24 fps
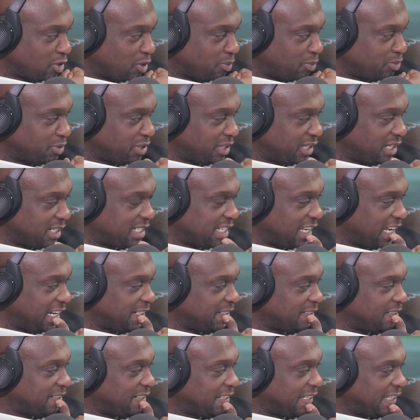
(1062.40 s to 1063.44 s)
Top 10 at
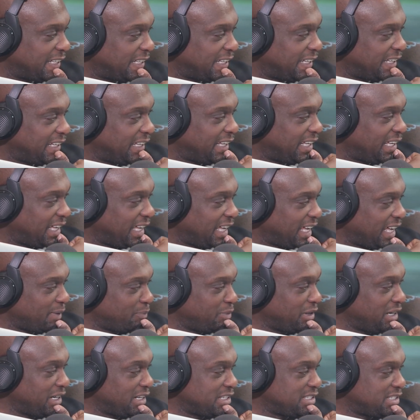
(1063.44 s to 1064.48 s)
10. I've
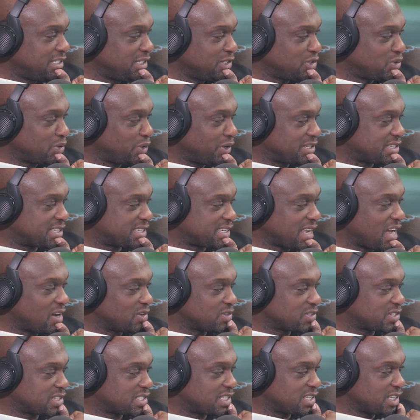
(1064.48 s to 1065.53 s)
been listening to his
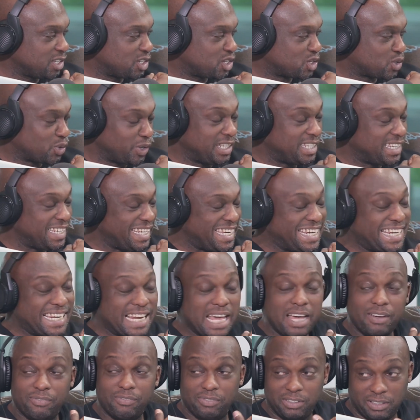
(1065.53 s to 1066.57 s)
sounds since
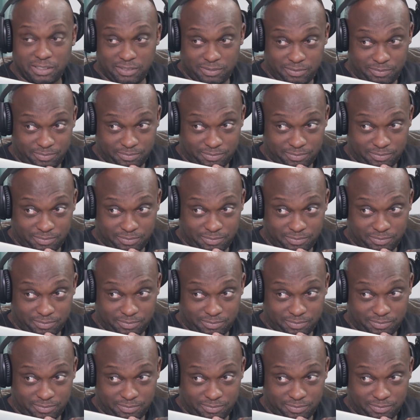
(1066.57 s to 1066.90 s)
2011.